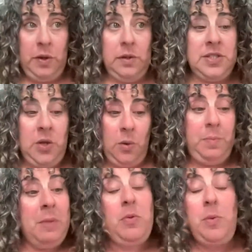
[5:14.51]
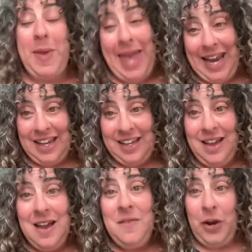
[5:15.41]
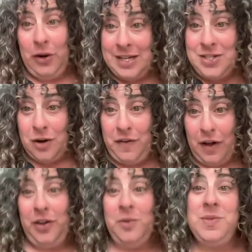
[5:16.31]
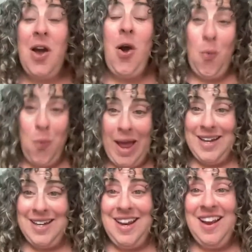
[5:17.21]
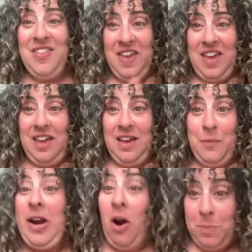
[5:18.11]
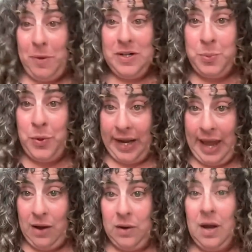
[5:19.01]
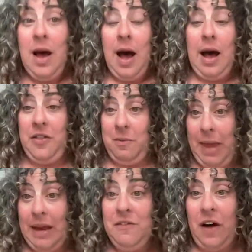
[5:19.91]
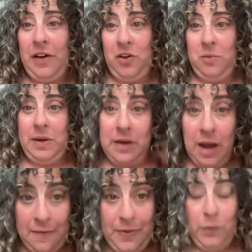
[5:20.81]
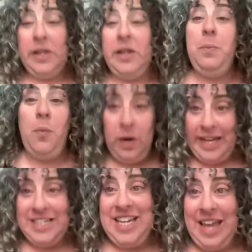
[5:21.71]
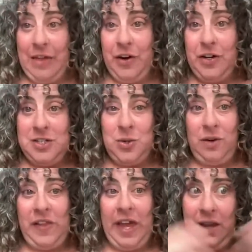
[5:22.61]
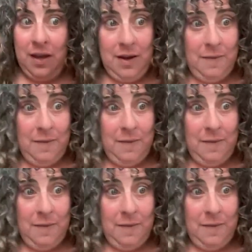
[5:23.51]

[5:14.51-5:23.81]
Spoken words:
so people will be getting their Kickstarter volumes when Harper is putting out the main volume, and they're really working together to sort of like